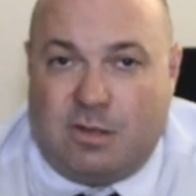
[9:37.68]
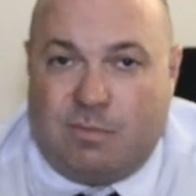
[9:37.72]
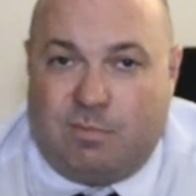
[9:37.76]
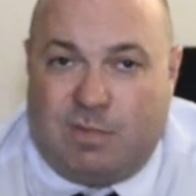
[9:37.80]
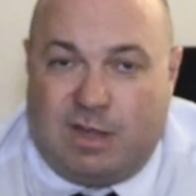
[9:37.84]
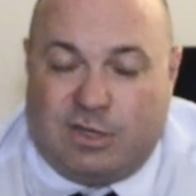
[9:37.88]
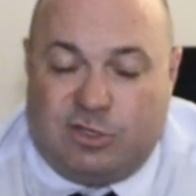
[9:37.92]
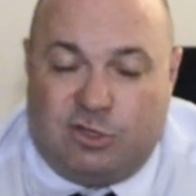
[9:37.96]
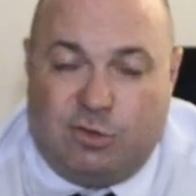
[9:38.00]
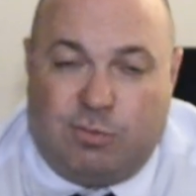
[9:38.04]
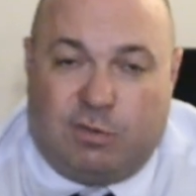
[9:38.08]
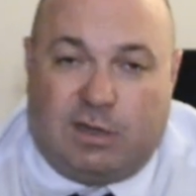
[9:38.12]

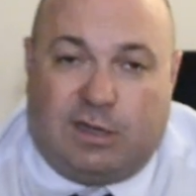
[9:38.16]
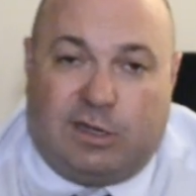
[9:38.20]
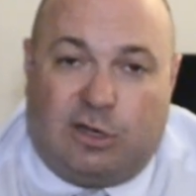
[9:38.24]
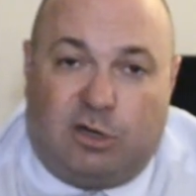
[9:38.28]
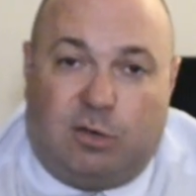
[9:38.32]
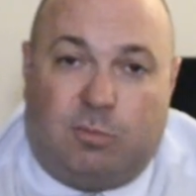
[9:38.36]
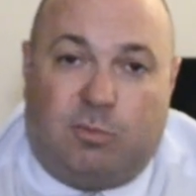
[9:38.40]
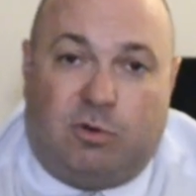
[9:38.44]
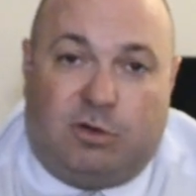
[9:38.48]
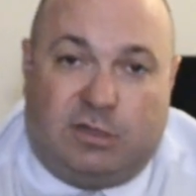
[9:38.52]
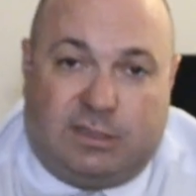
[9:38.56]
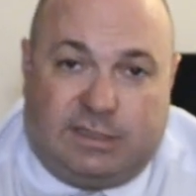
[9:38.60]
but I do want a
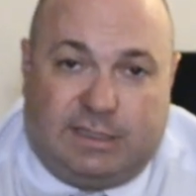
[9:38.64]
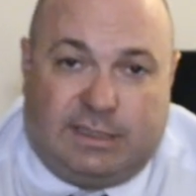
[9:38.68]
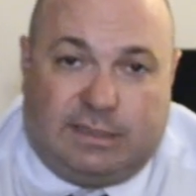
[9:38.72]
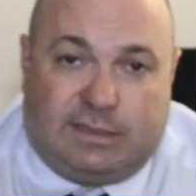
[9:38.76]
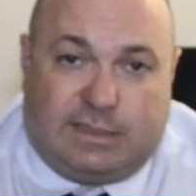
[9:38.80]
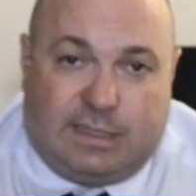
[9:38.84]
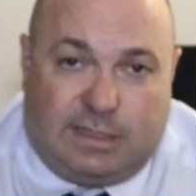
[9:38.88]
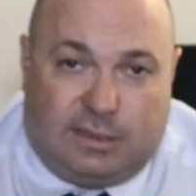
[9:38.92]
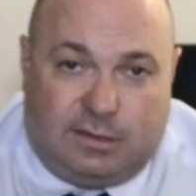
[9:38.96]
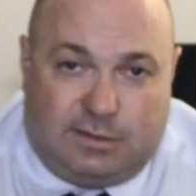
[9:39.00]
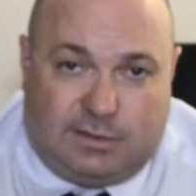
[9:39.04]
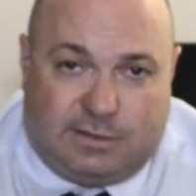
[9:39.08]
little more
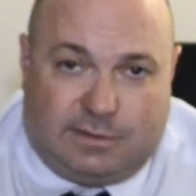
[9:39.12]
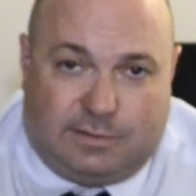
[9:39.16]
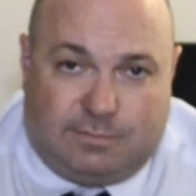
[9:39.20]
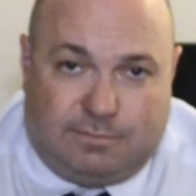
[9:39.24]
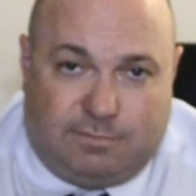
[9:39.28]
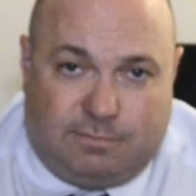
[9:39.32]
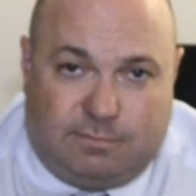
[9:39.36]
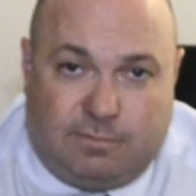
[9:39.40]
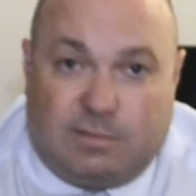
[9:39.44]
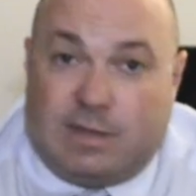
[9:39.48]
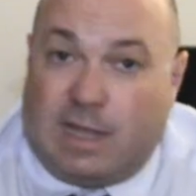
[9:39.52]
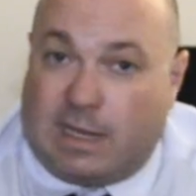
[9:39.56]
details.
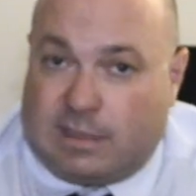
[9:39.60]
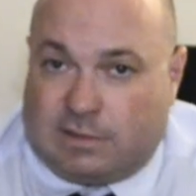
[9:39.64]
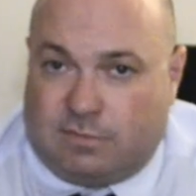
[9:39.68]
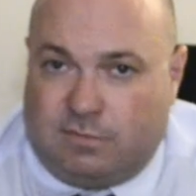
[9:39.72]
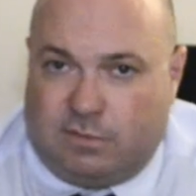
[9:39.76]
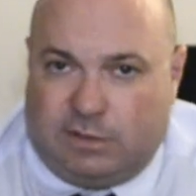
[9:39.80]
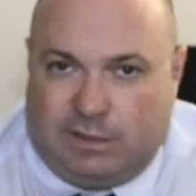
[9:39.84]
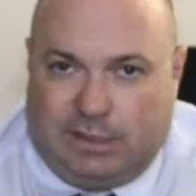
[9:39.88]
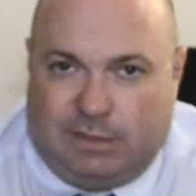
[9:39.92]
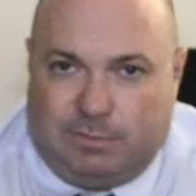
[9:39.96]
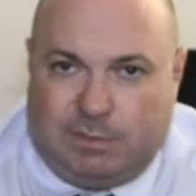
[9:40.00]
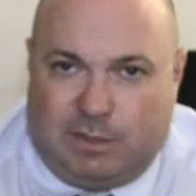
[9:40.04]
Thanks for
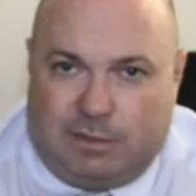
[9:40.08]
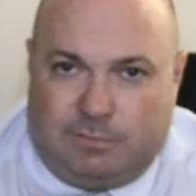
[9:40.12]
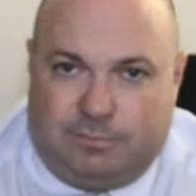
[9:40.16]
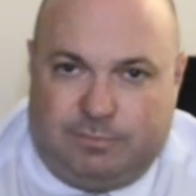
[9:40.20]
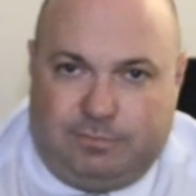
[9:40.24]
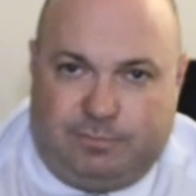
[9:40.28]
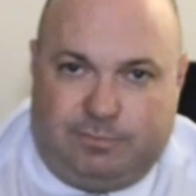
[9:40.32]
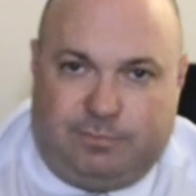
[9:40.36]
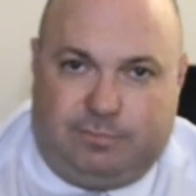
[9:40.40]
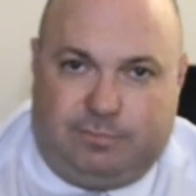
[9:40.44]
the email.